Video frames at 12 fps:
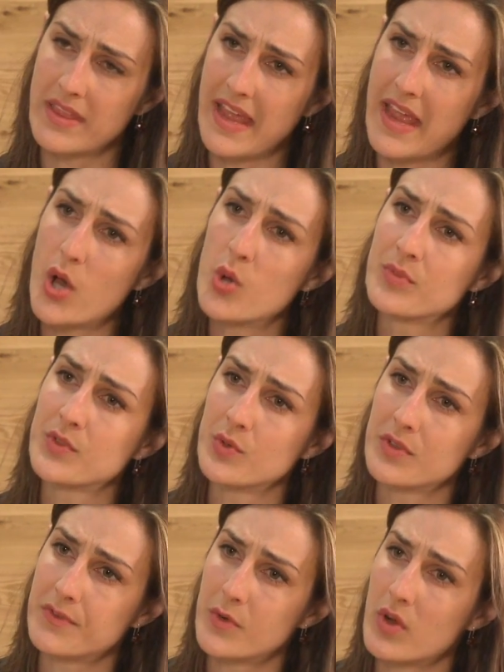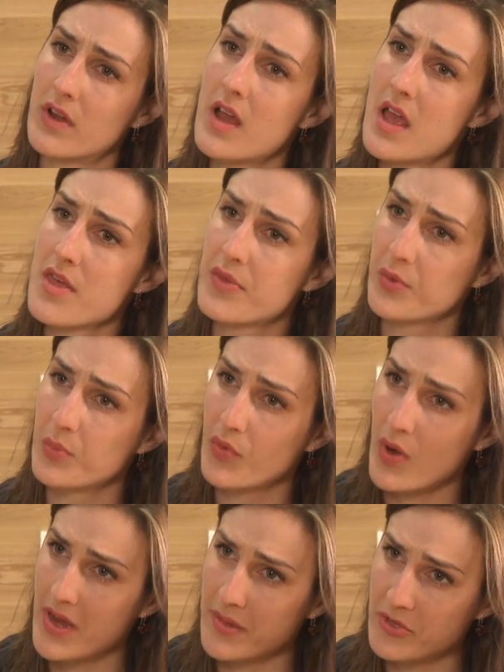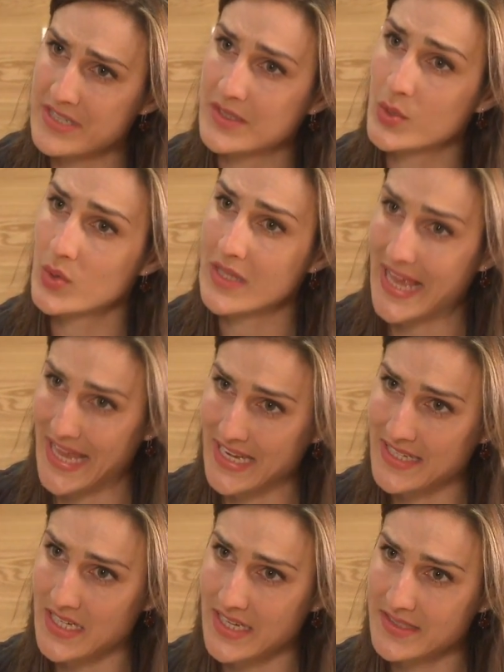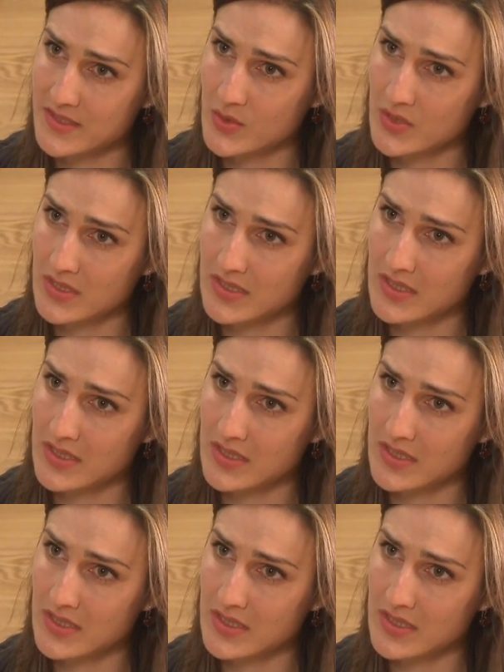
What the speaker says: they homeschooled for? Through primary school and high school?